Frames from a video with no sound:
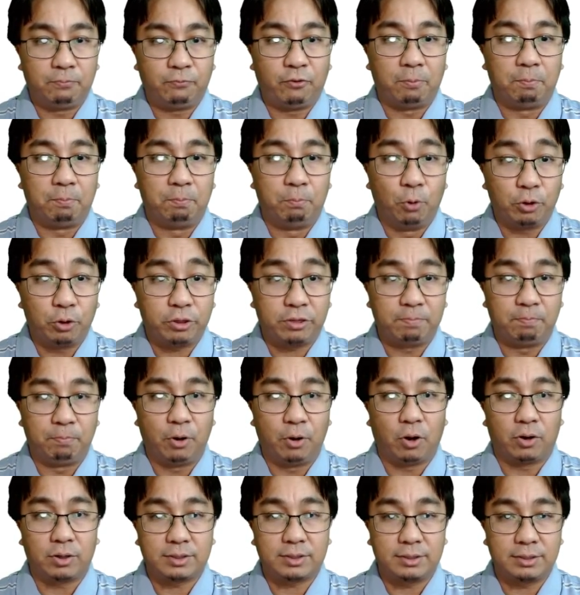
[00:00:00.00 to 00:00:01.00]
both
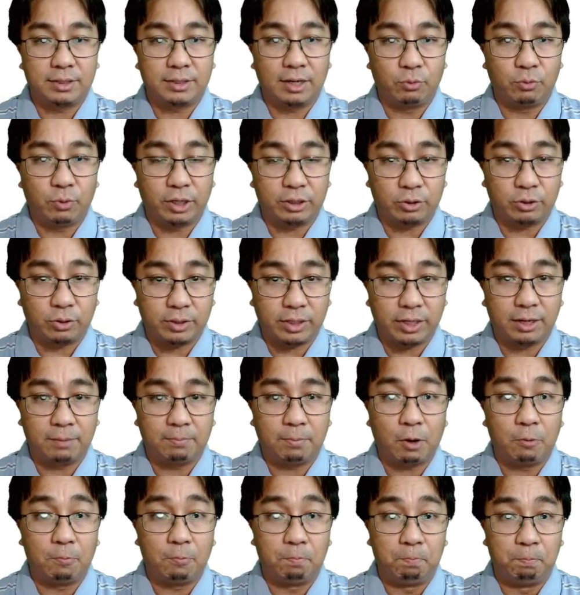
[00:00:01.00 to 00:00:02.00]
blocks. Now we are talking
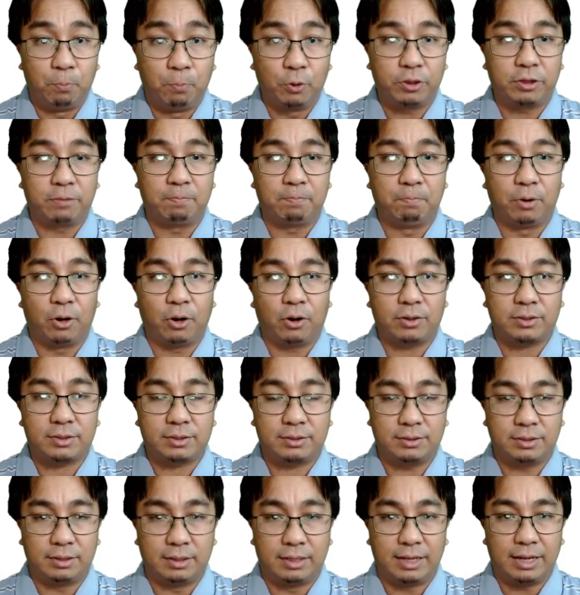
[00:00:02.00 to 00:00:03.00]
about both
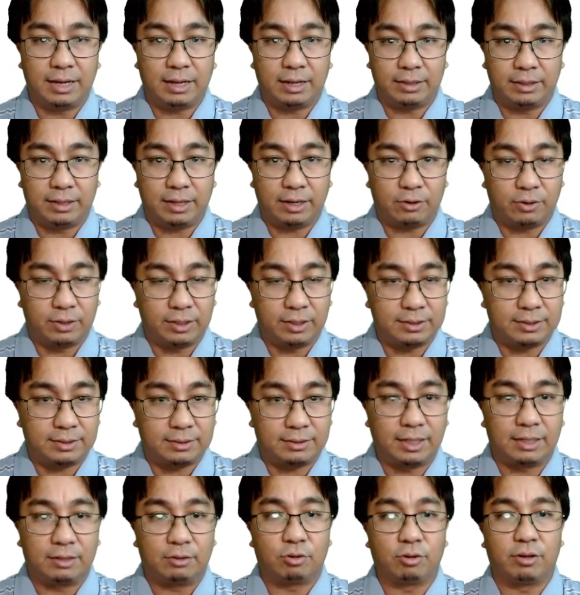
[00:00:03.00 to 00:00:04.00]
blocks. They are going to
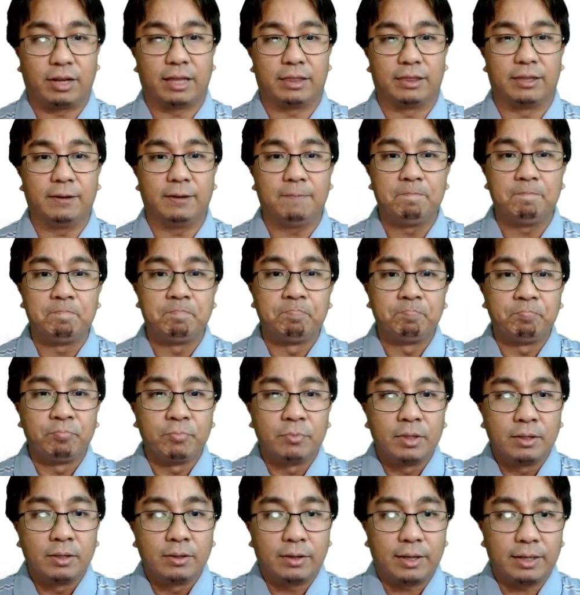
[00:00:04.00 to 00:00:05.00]
stick together.
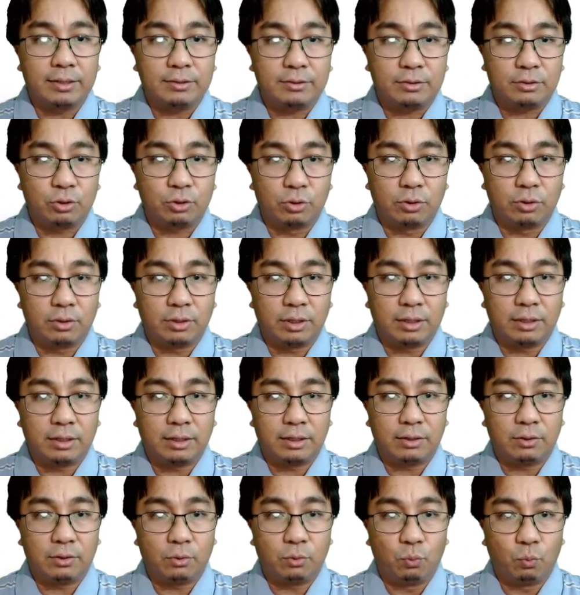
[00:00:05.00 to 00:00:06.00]
Okay,
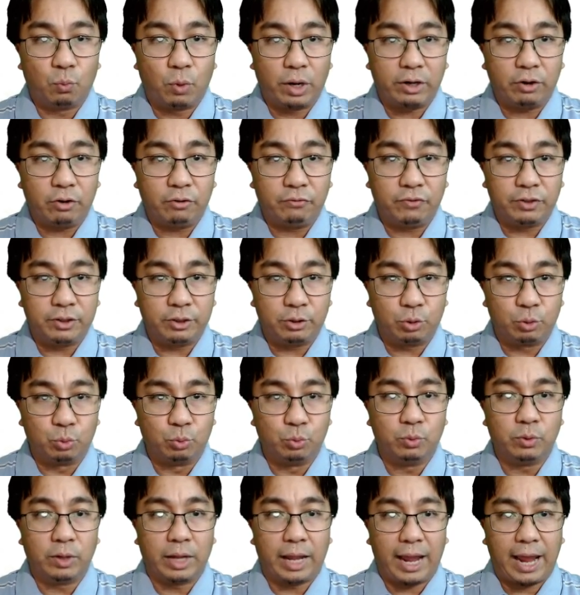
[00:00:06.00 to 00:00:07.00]
so 1 over
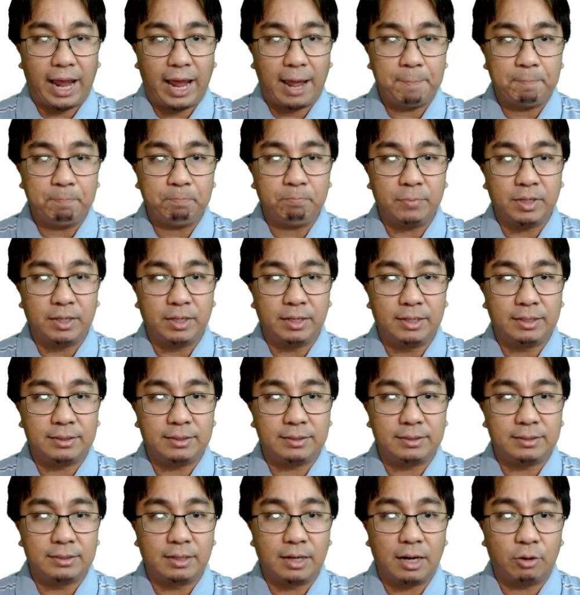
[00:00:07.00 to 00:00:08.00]
2 m
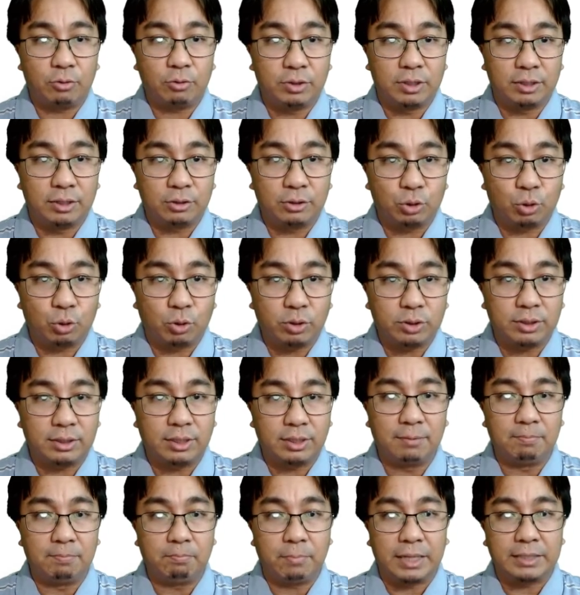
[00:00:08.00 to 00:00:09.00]
is now the
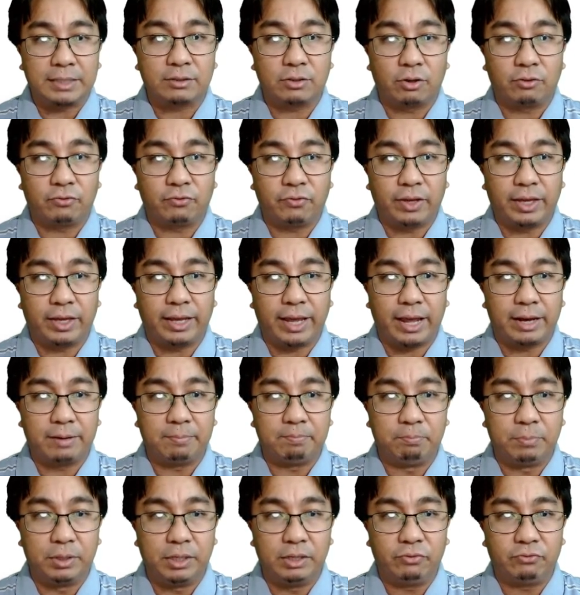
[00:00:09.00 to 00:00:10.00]
total mass of A
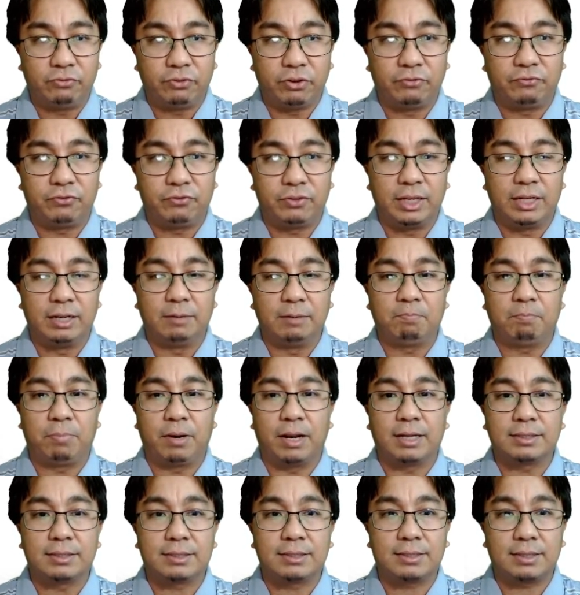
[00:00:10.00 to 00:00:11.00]
and B, 15
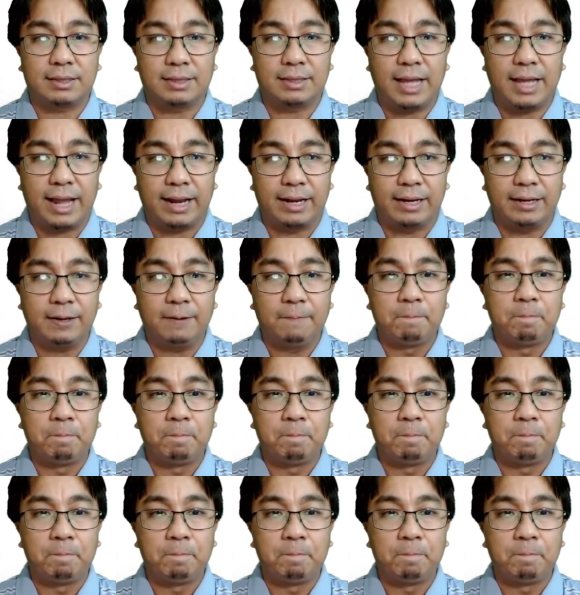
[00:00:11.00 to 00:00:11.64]
plus 10